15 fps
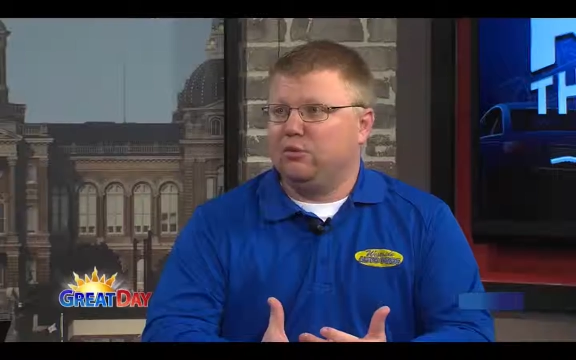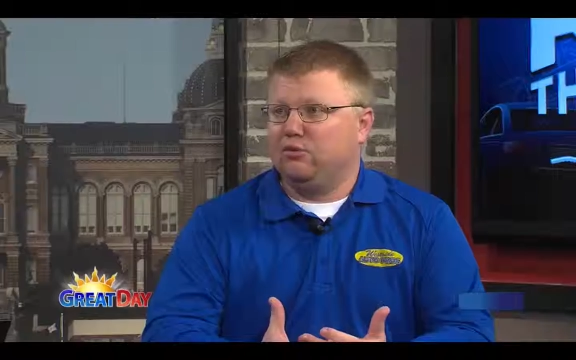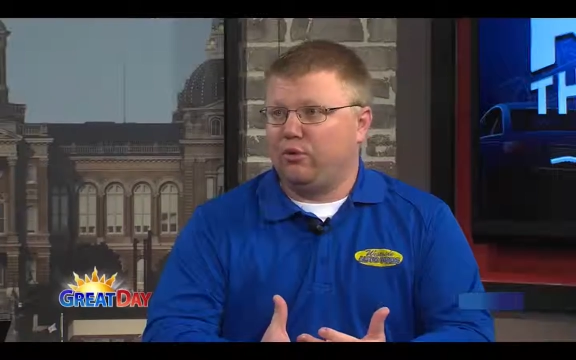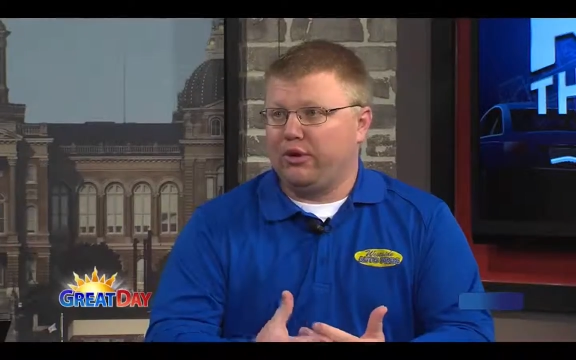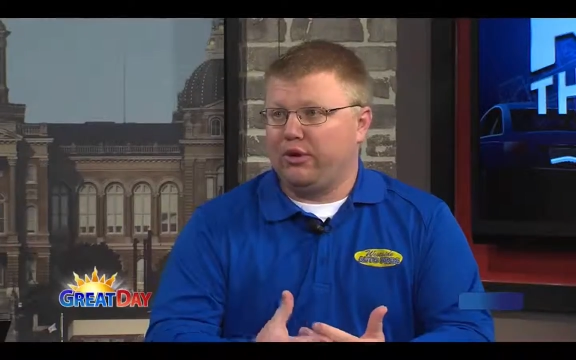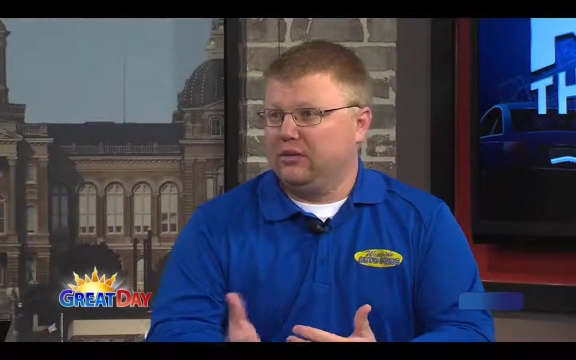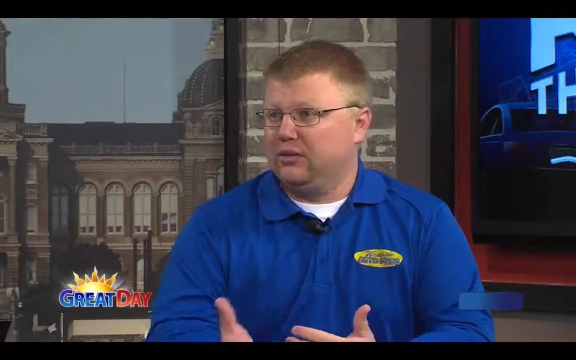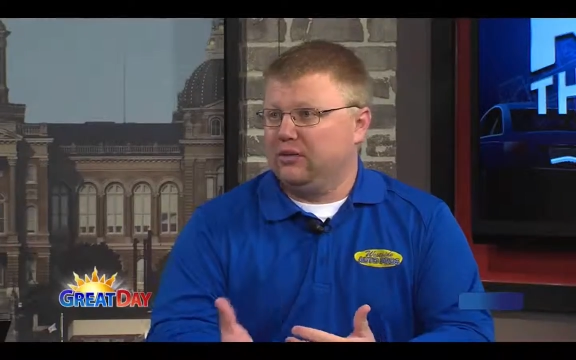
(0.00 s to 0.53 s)

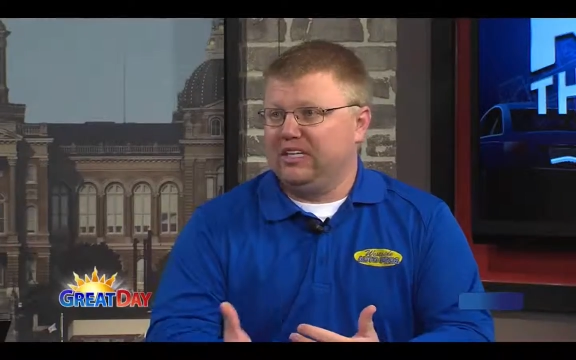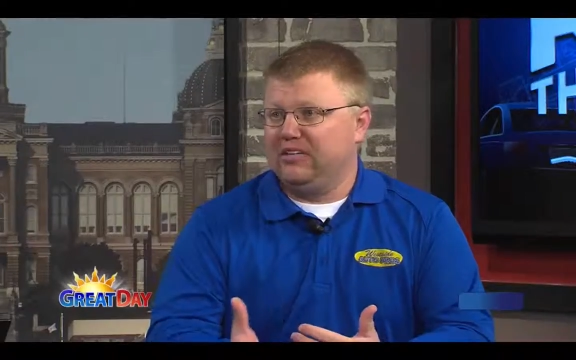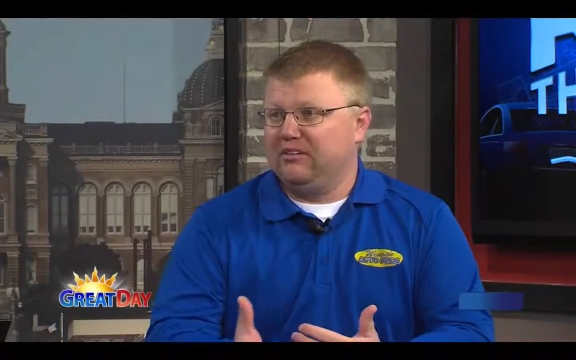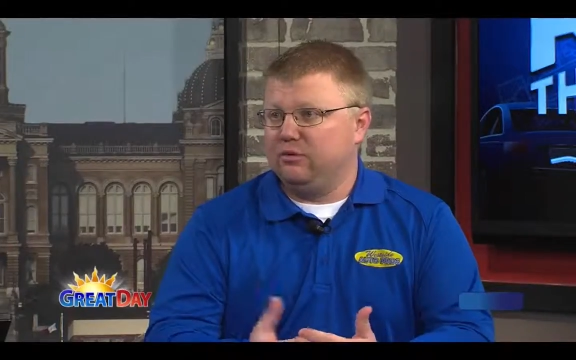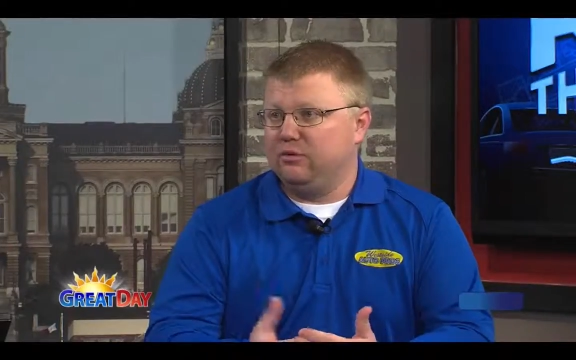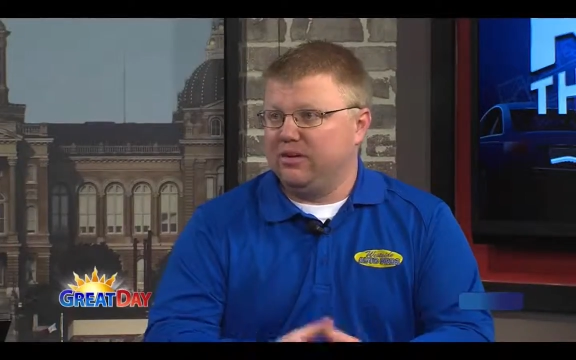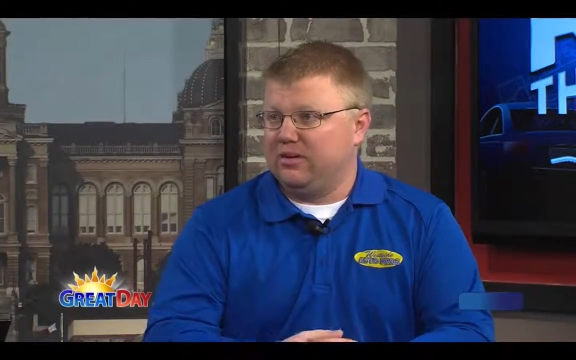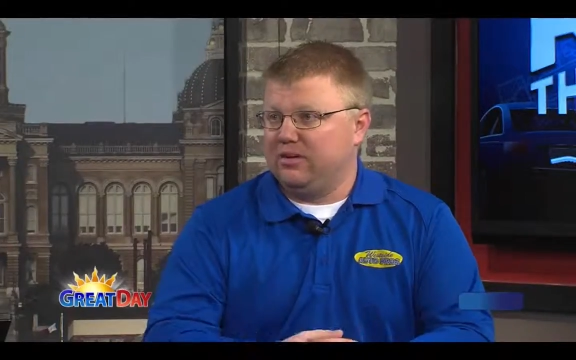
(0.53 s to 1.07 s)
before you
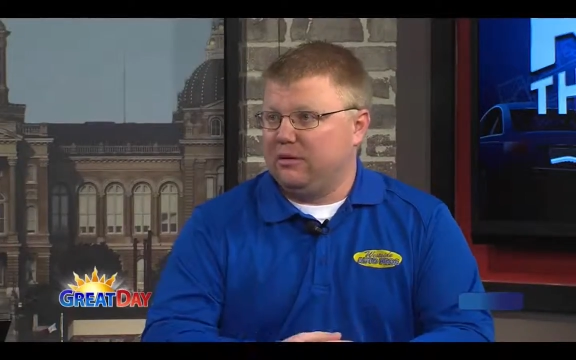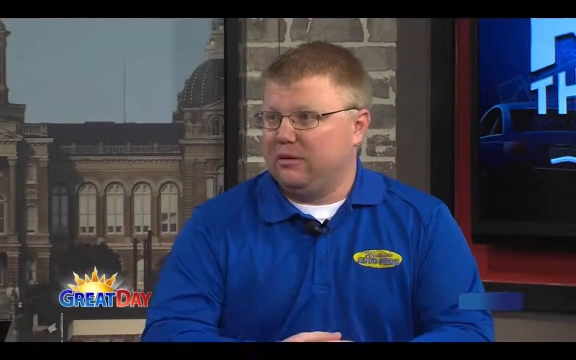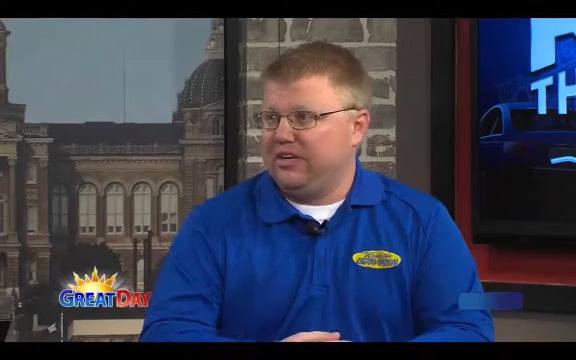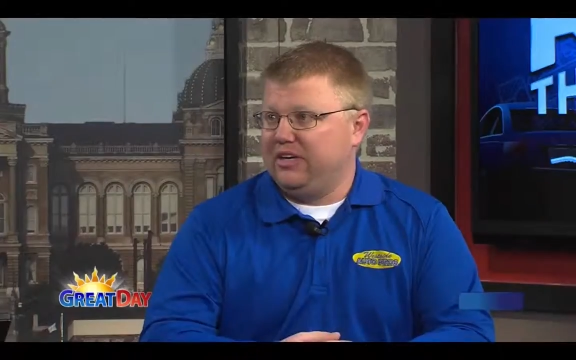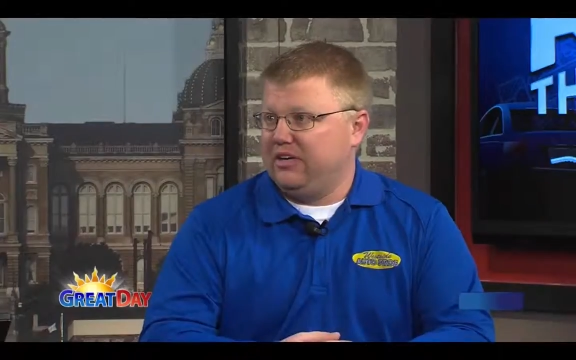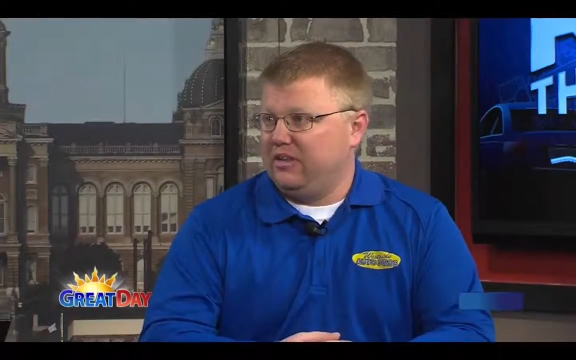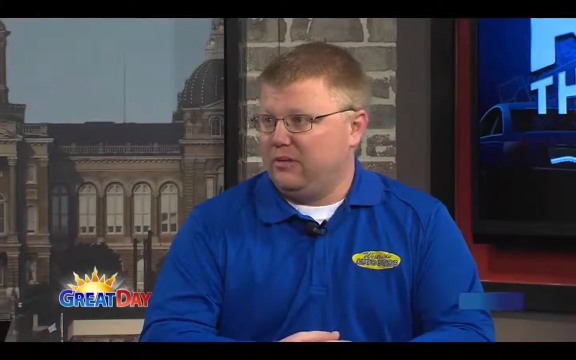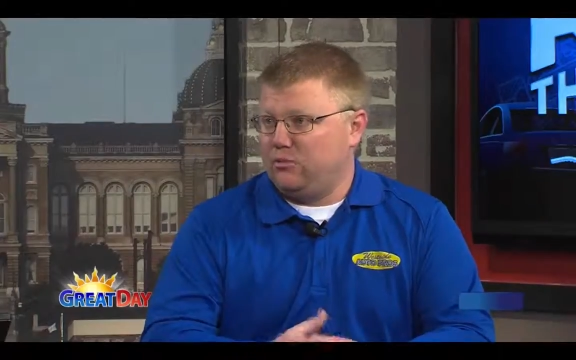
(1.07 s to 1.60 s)
leave, whether that
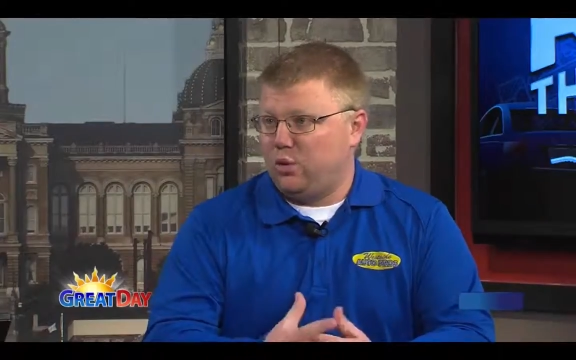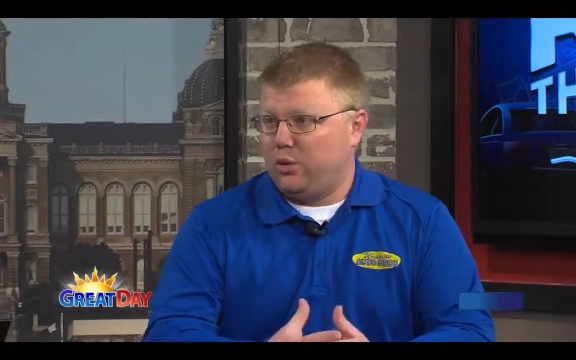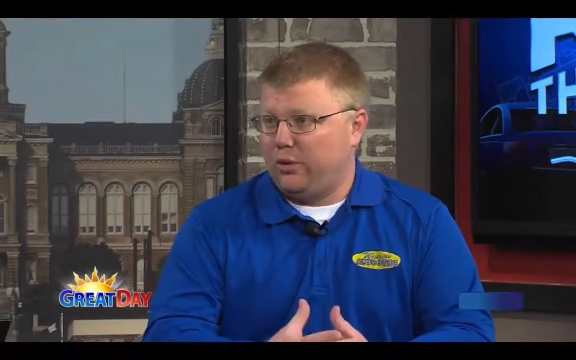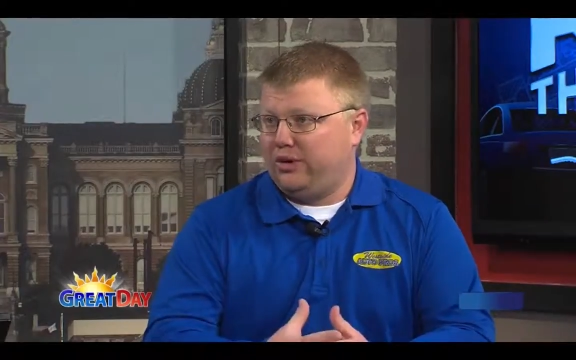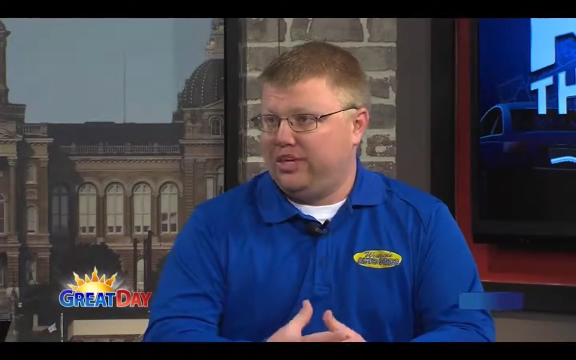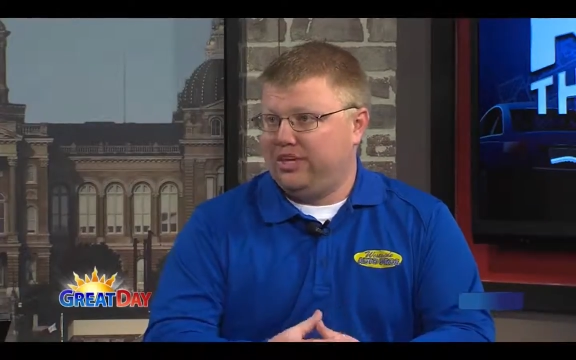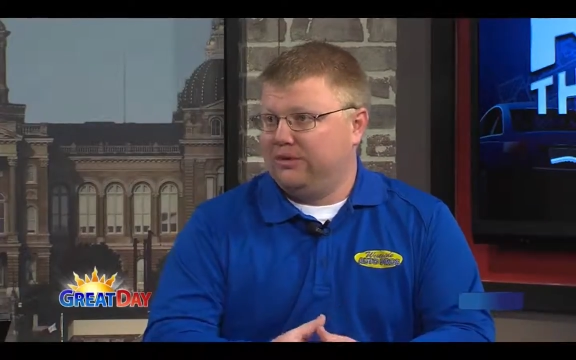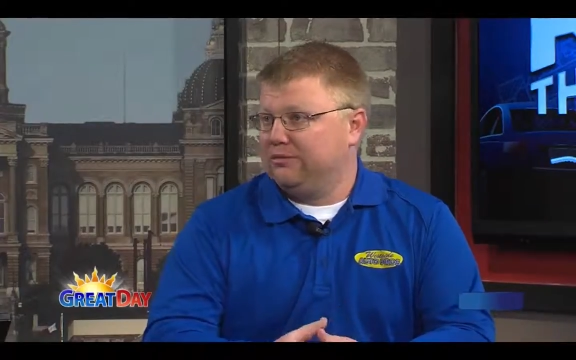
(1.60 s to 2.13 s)
be in the
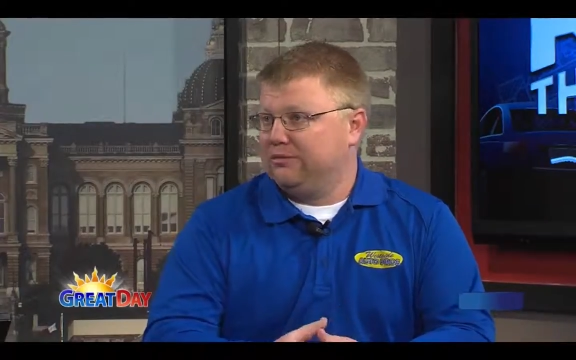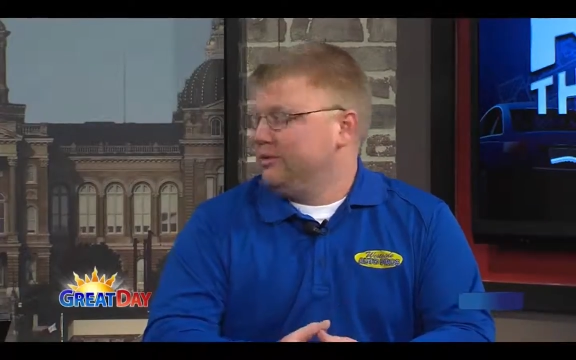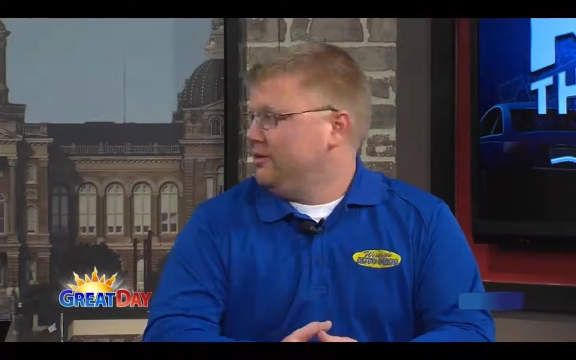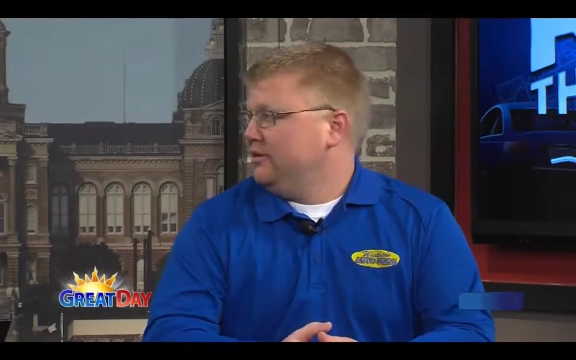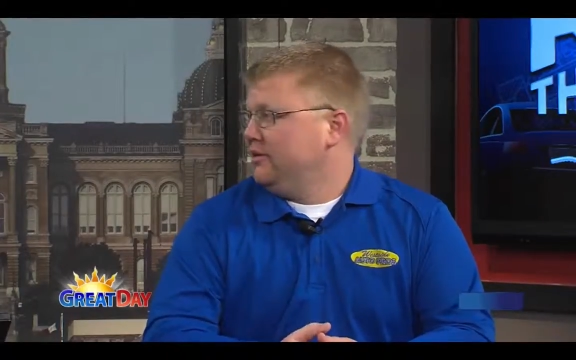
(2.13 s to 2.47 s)
morning,